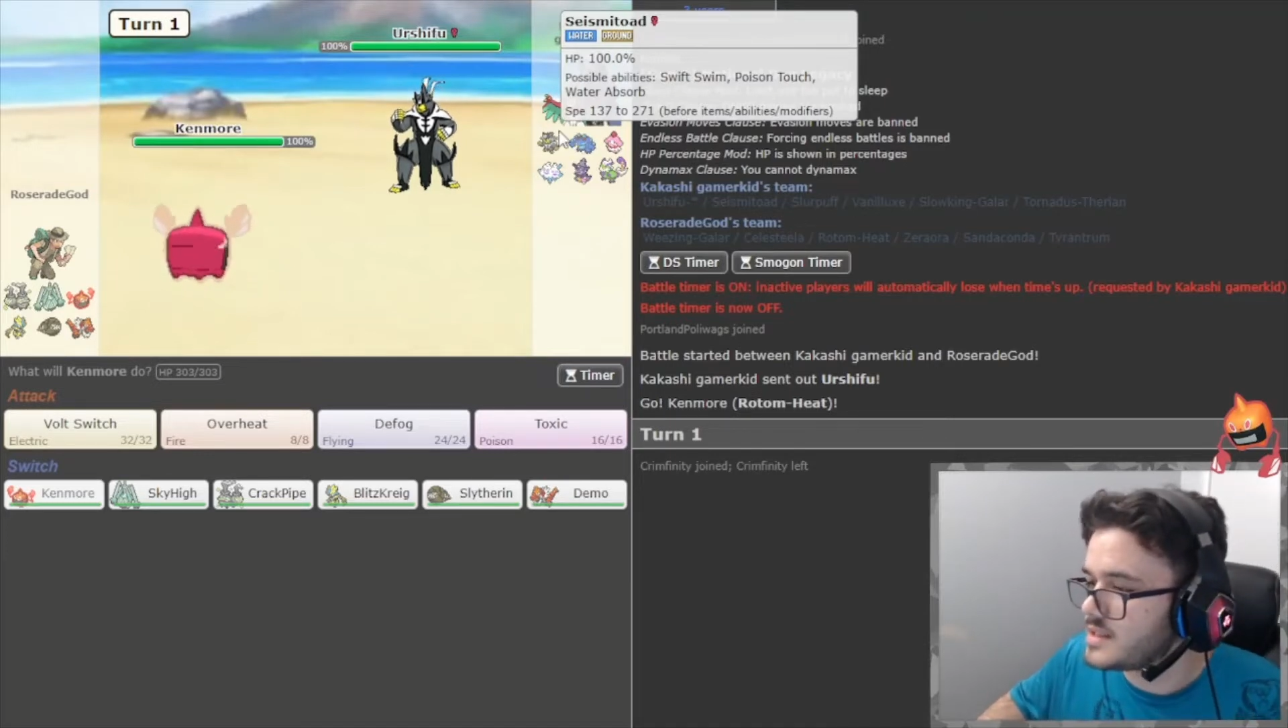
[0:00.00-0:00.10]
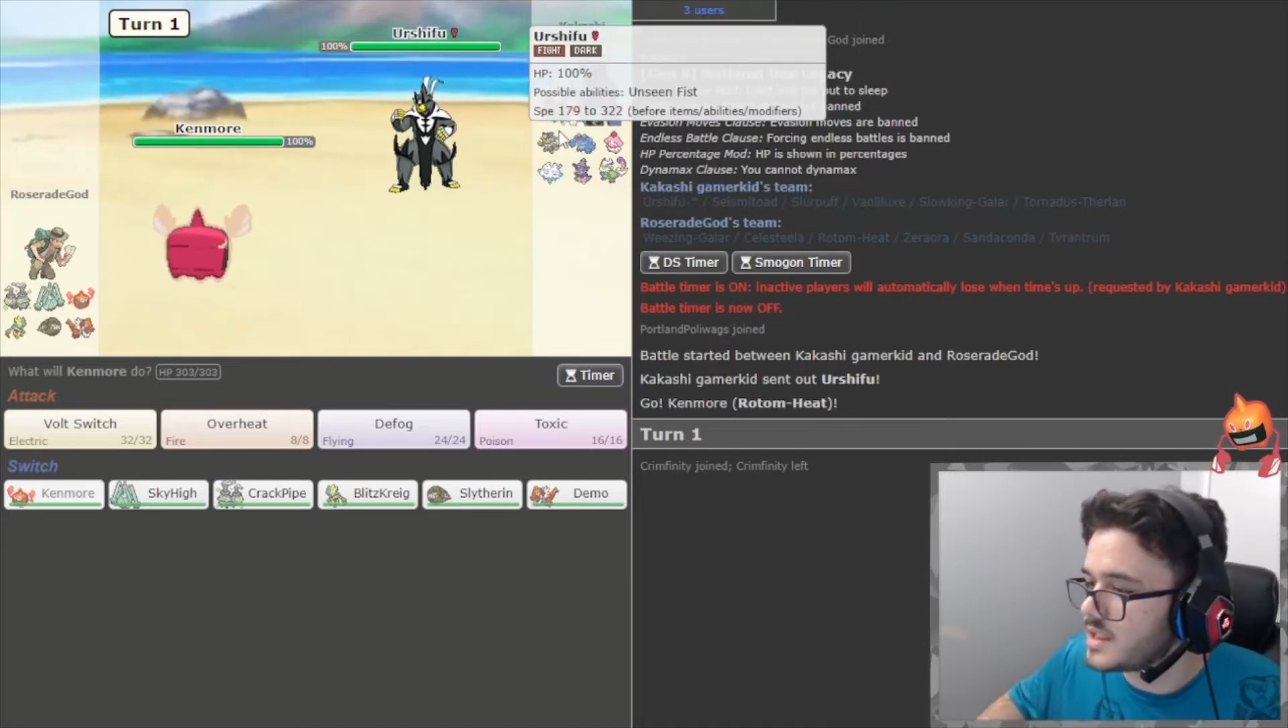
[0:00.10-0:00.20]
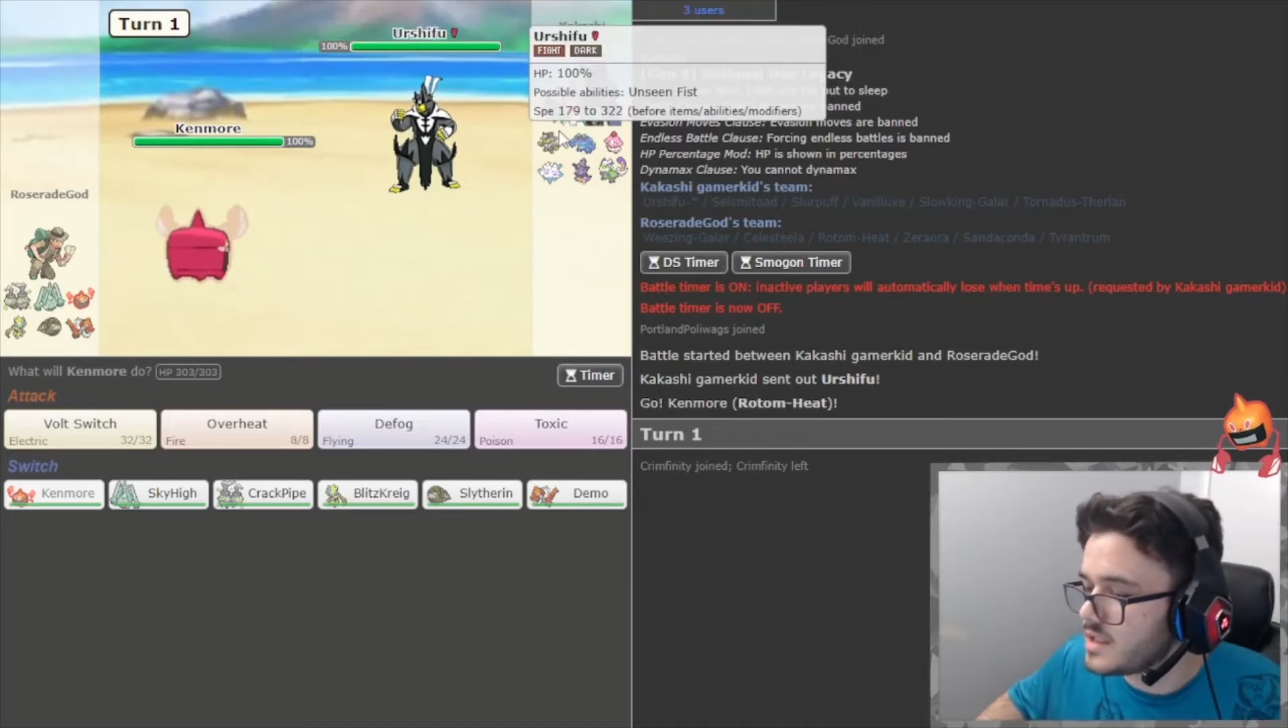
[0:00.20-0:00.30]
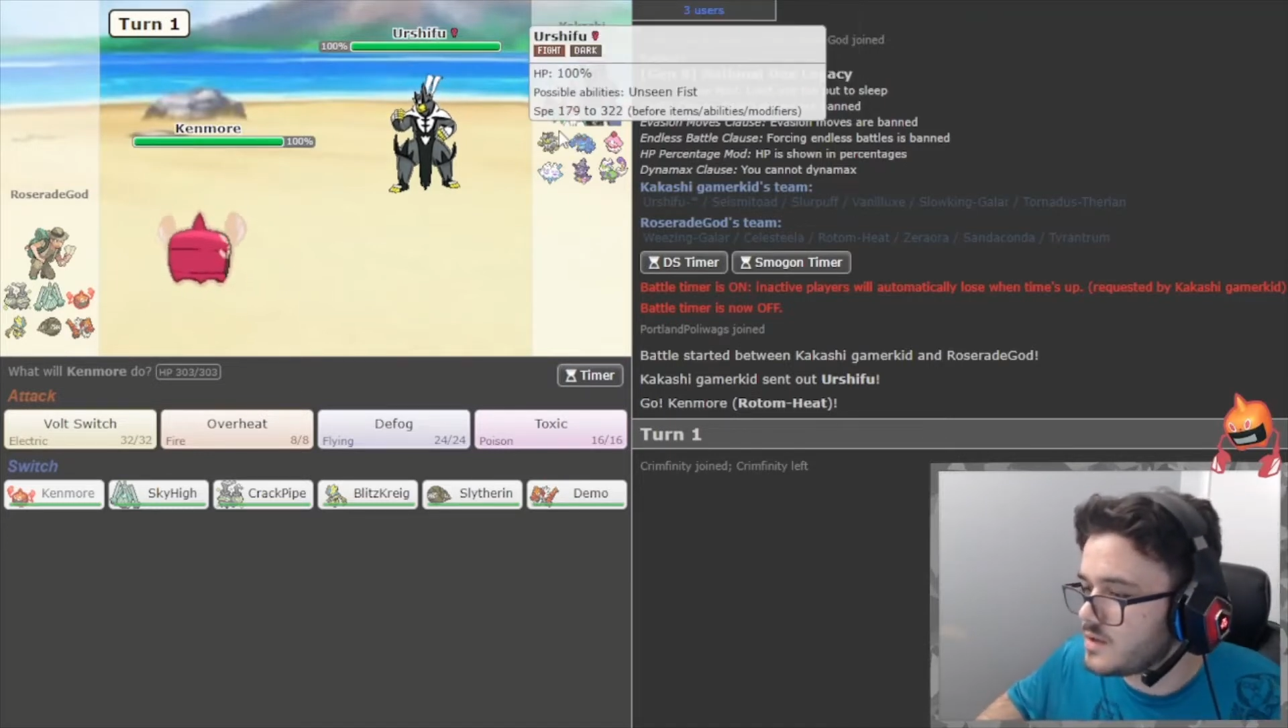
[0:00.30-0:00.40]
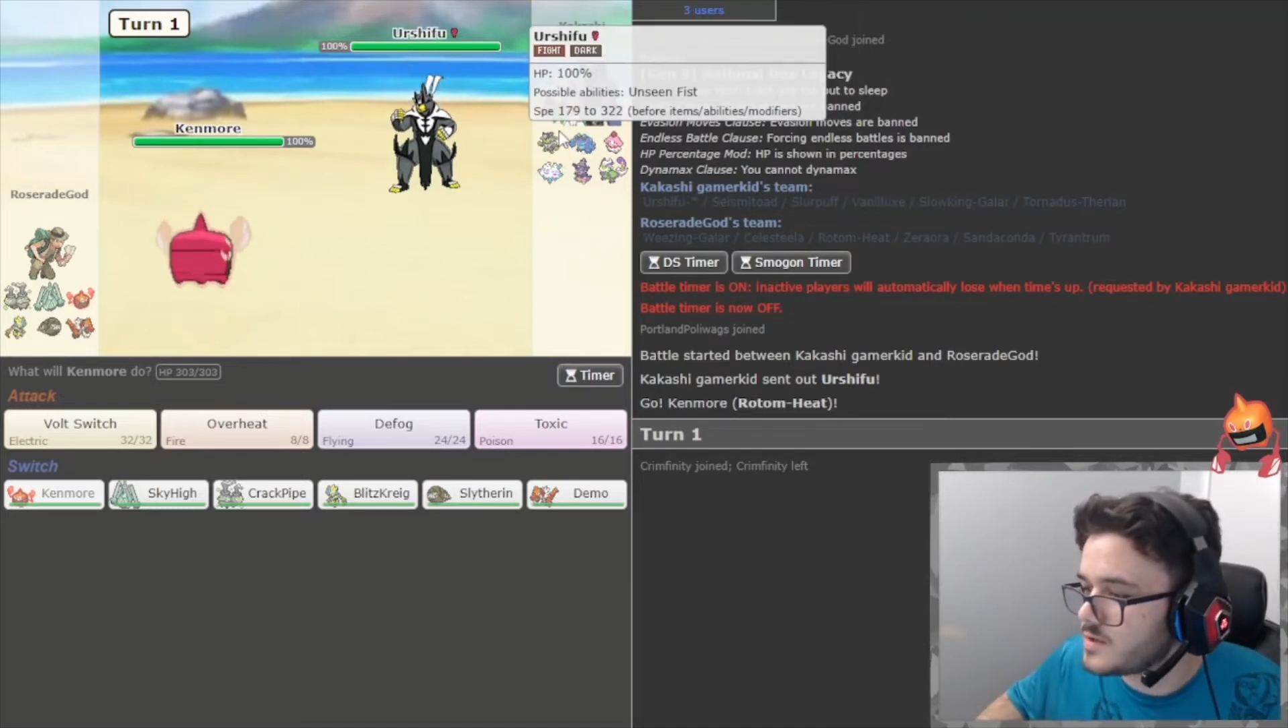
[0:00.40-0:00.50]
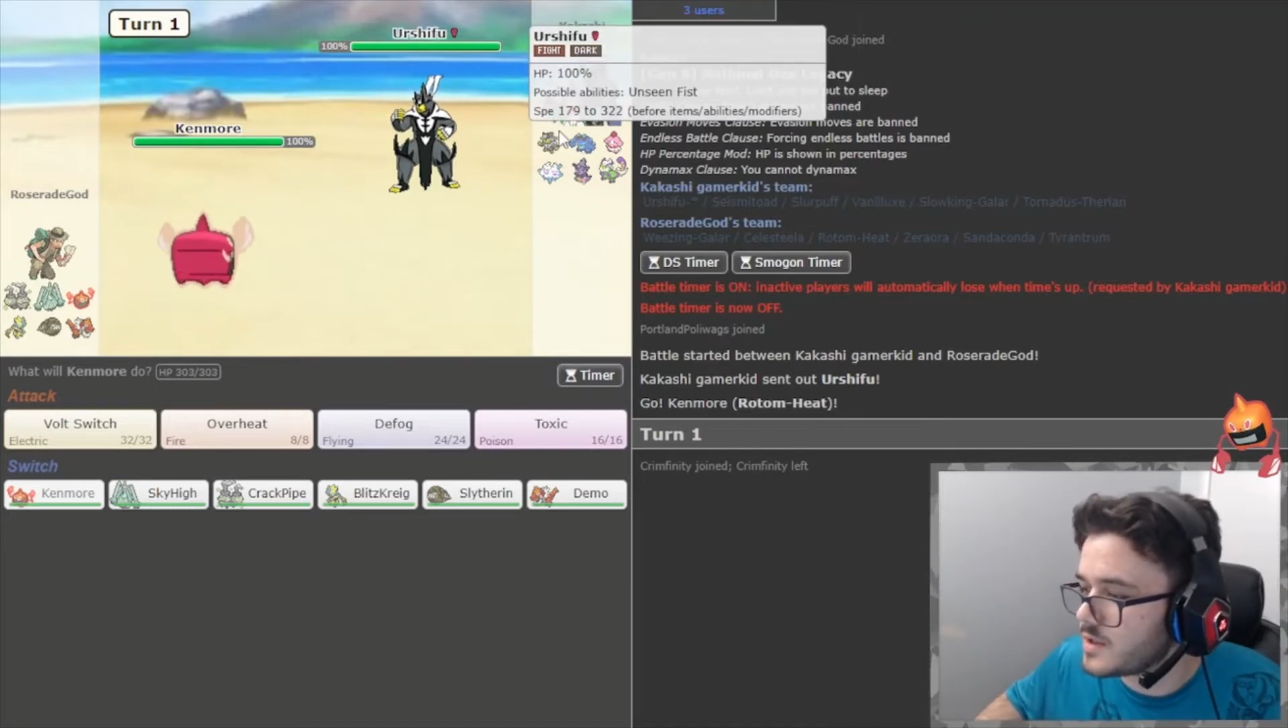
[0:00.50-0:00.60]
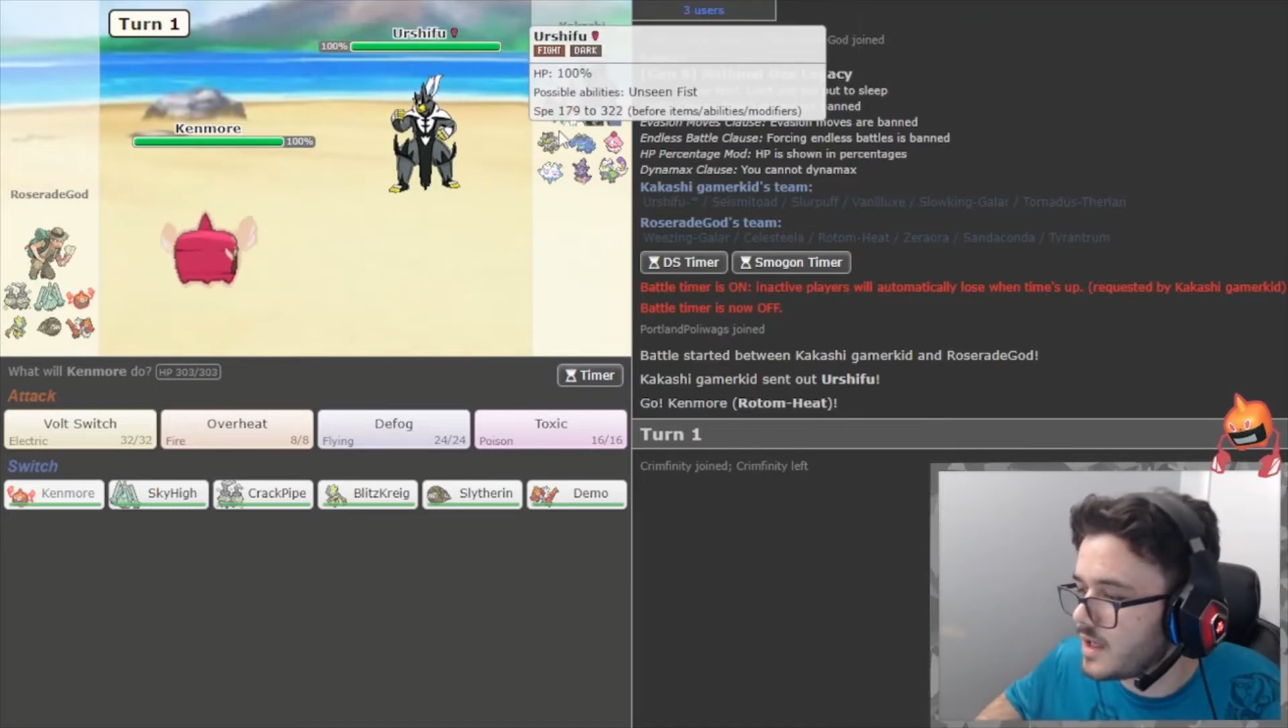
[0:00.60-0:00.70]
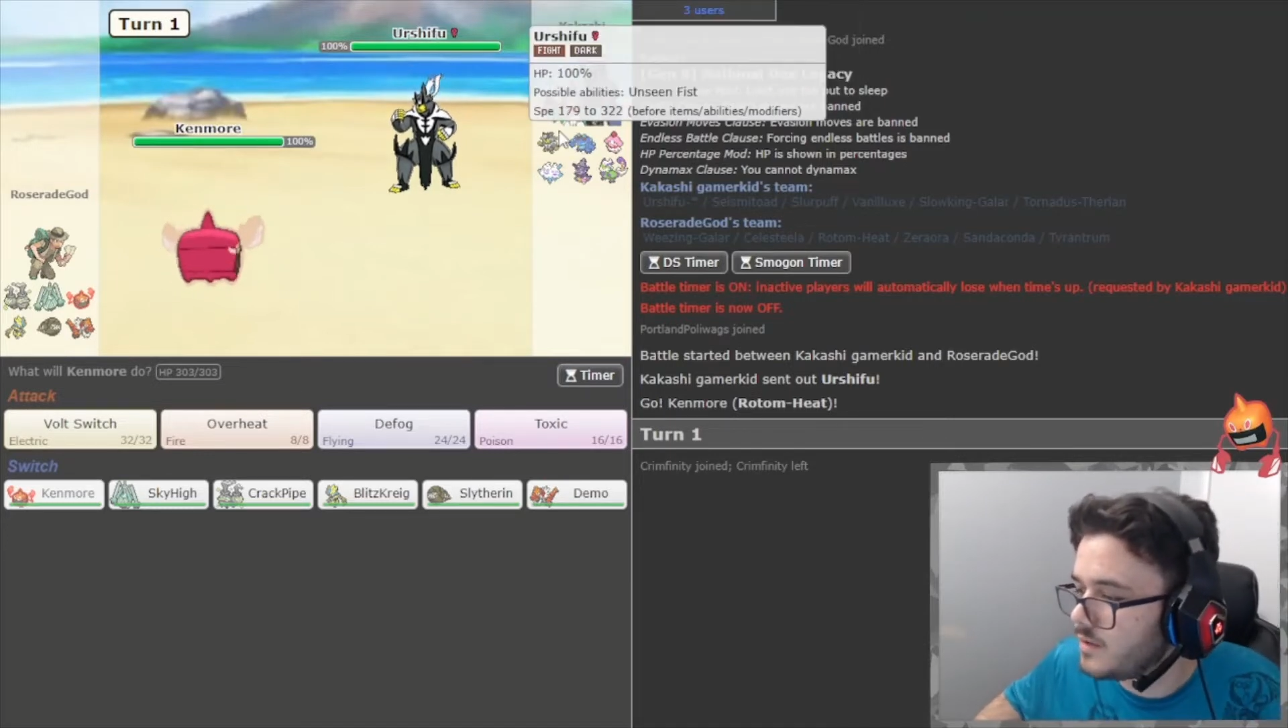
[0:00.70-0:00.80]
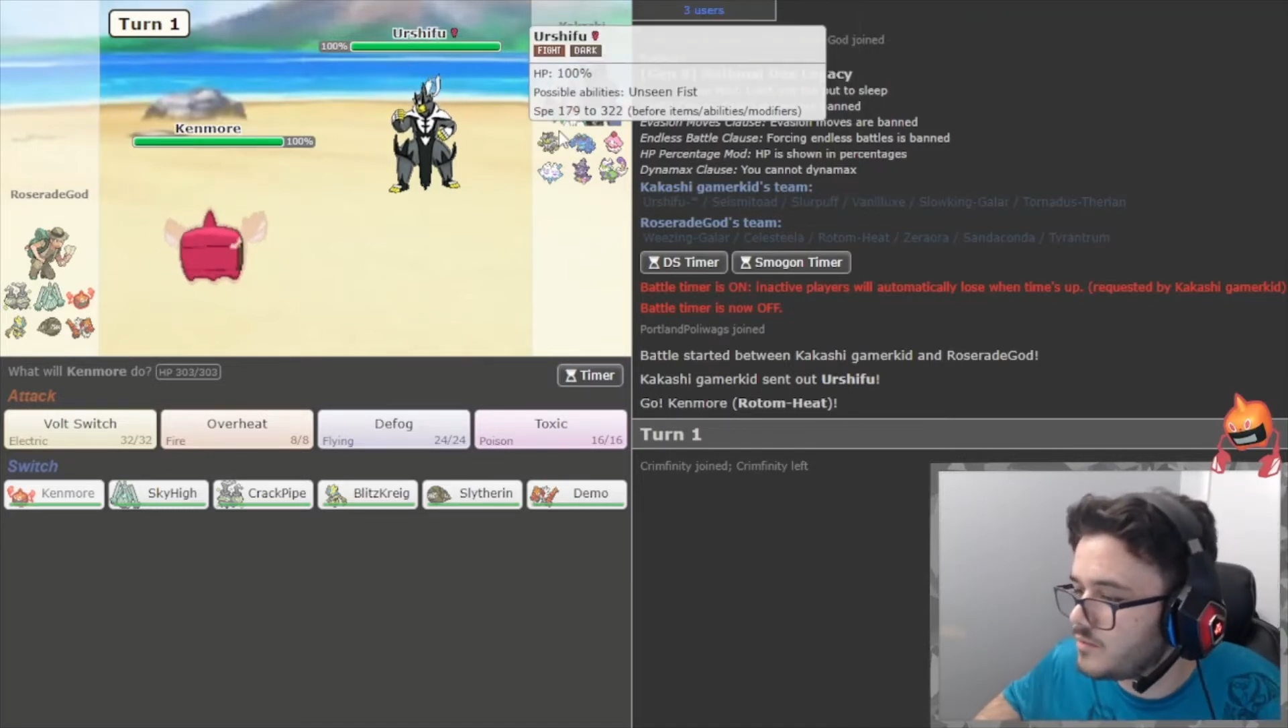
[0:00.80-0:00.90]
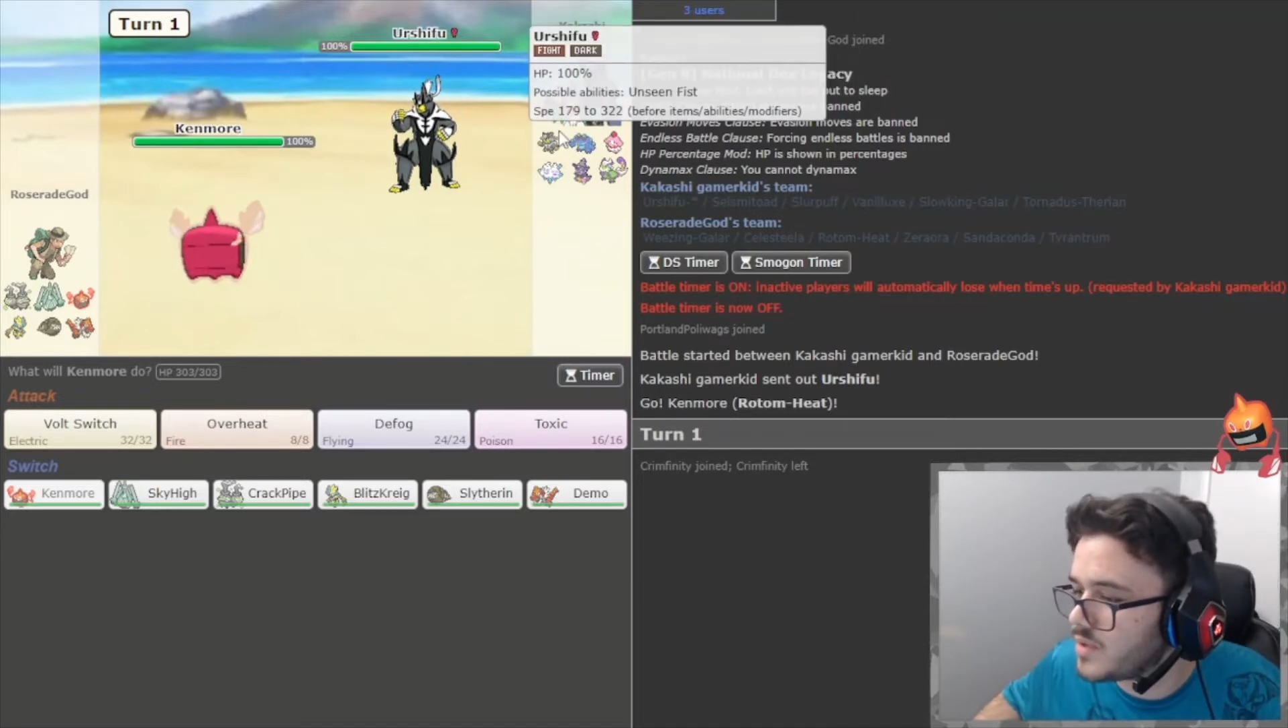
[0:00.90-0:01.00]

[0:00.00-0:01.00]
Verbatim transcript: I think they U-turn out,